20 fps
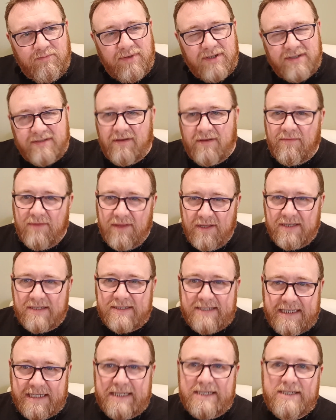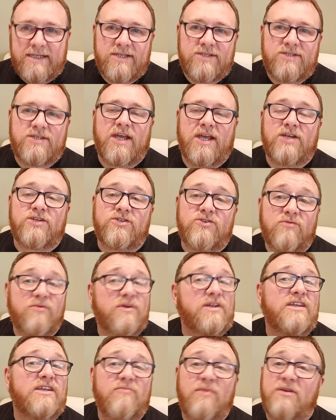but something that's easy and
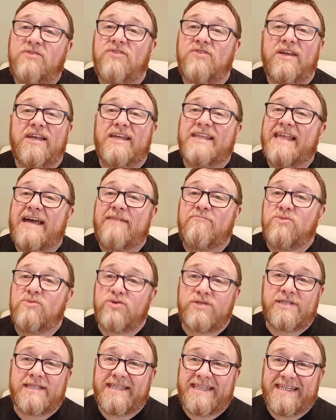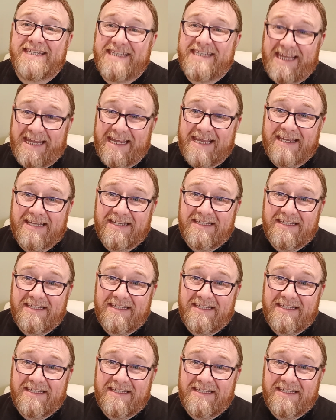sessionable, and you'd be drinking that most of the day.